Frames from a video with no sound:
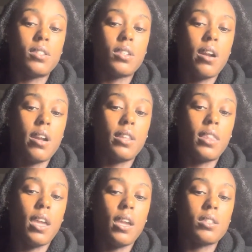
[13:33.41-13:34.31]
Certain
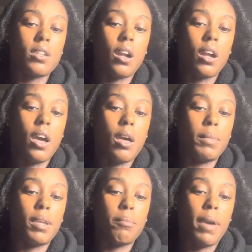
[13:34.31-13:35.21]
things are
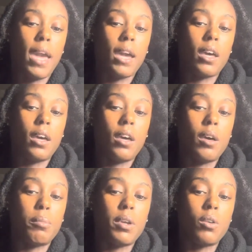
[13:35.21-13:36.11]
coming back
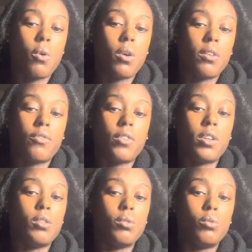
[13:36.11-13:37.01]
up in order for you